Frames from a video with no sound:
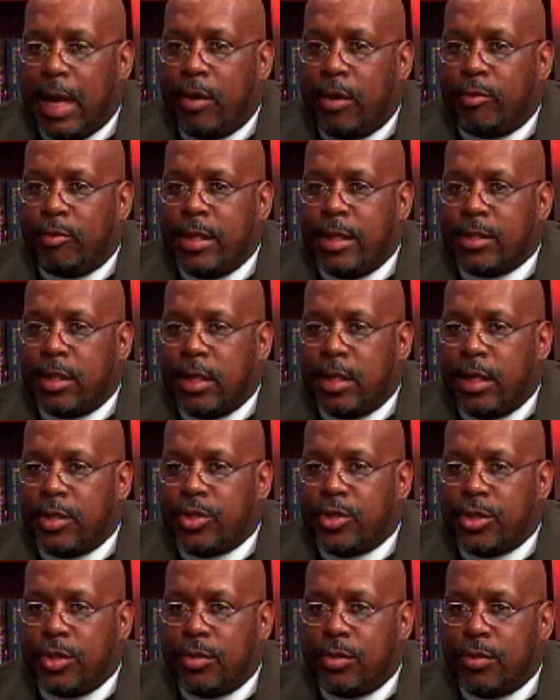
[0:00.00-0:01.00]
And I raised
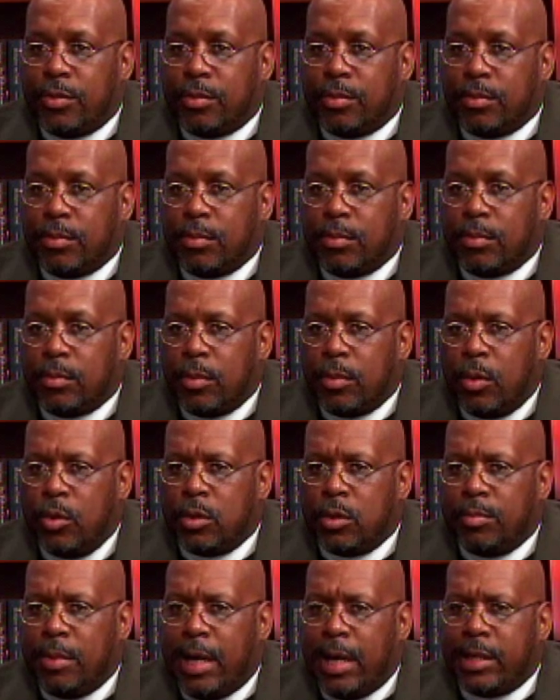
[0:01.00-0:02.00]
the issue,
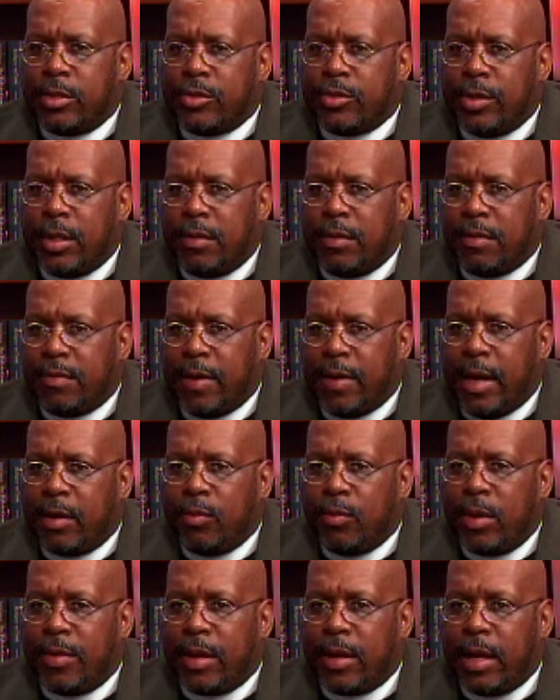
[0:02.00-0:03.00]
who's monitoring the
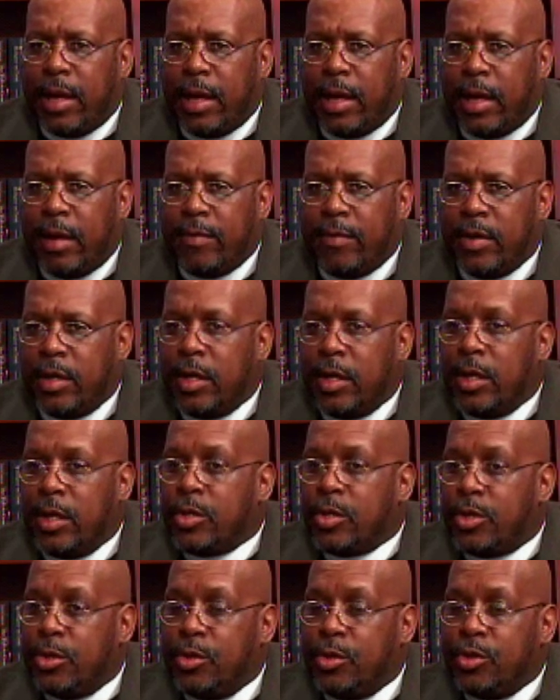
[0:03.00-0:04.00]
fact whether they have
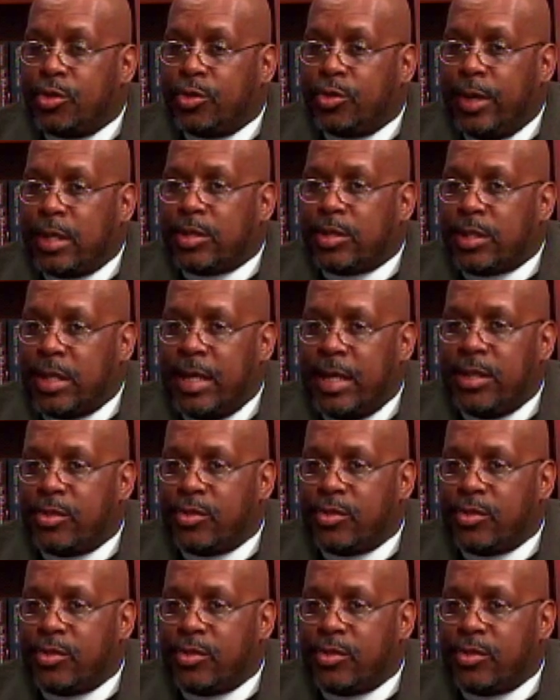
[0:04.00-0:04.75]
2 drinks or